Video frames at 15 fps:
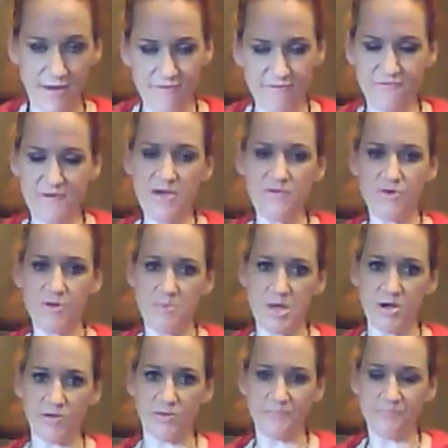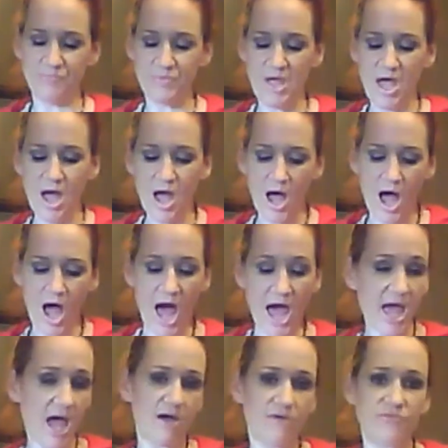favorite meal. I
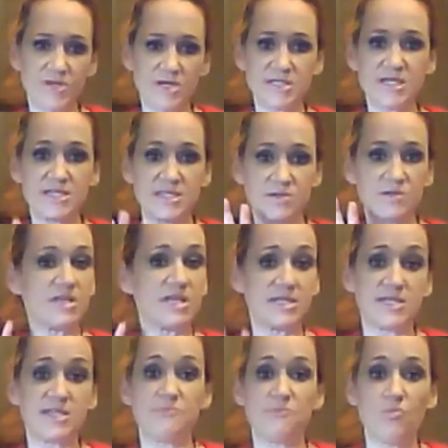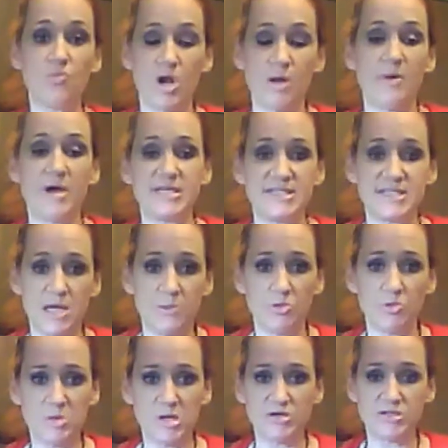have this. This is one of my staple
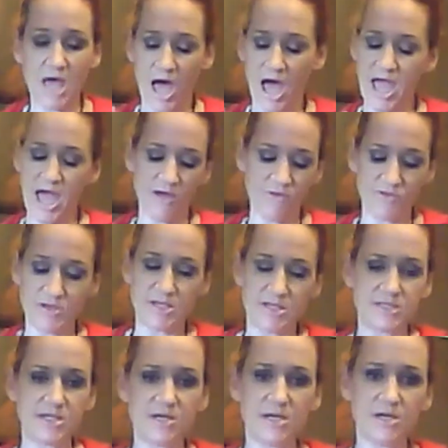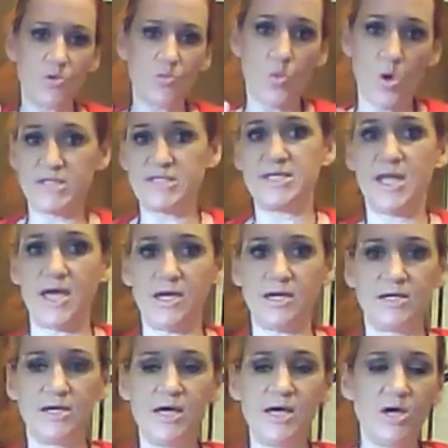meals. I have this once a day.
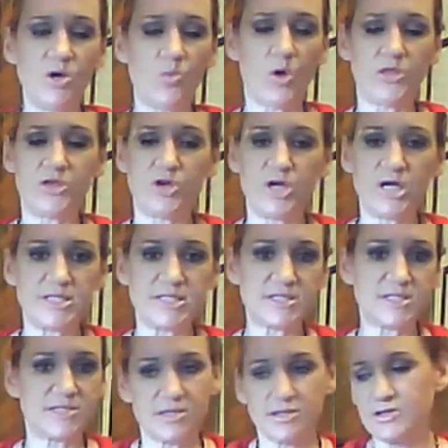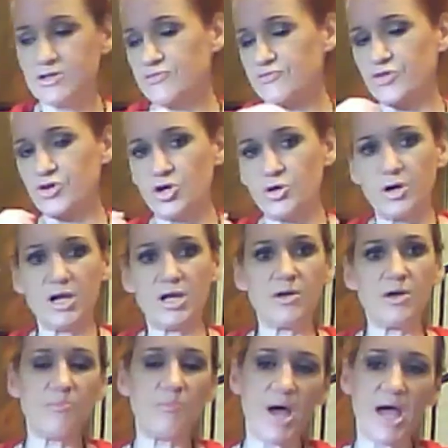Whether it's for
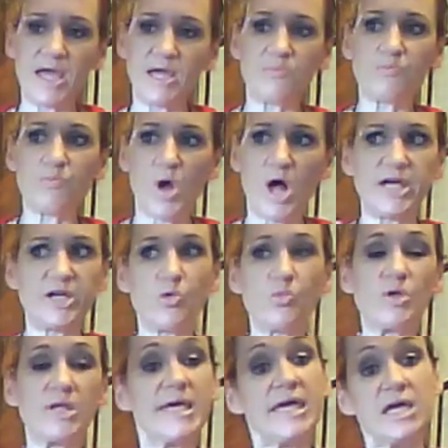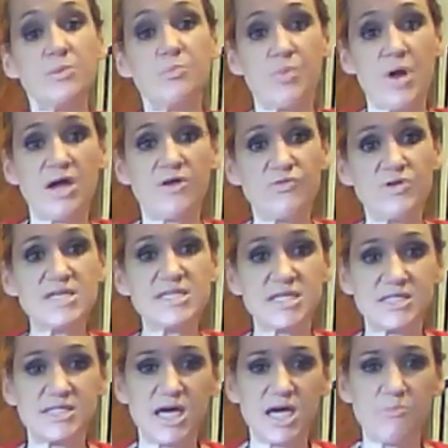my, well, I don't really eat breakfast
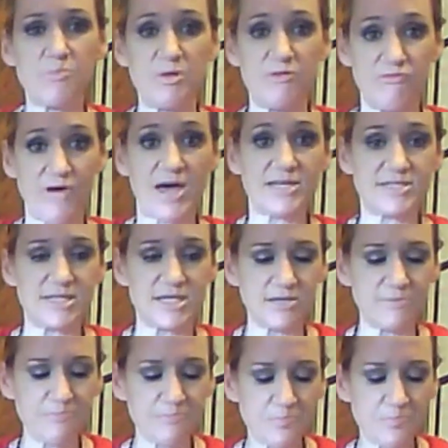since I've been fasting,